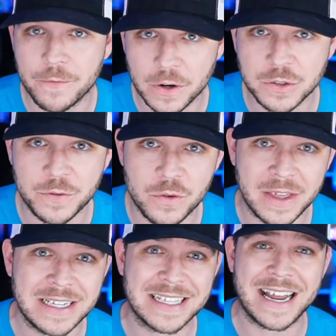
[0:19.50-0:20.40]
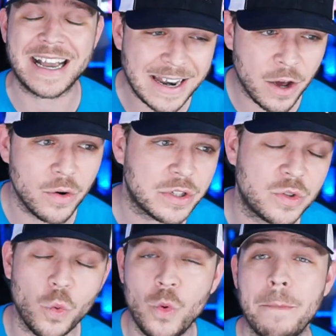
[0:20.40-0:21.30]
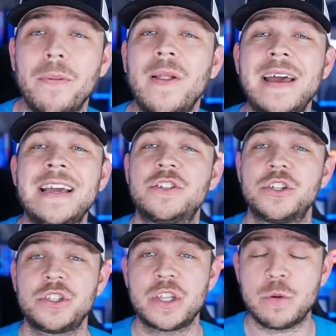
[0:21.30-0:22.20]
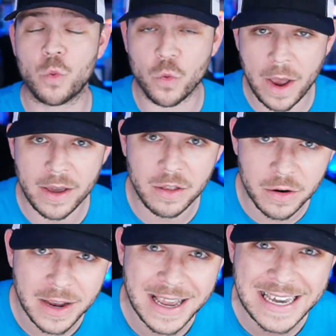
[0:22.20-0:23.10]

the first few things that I noticed when playing just the regular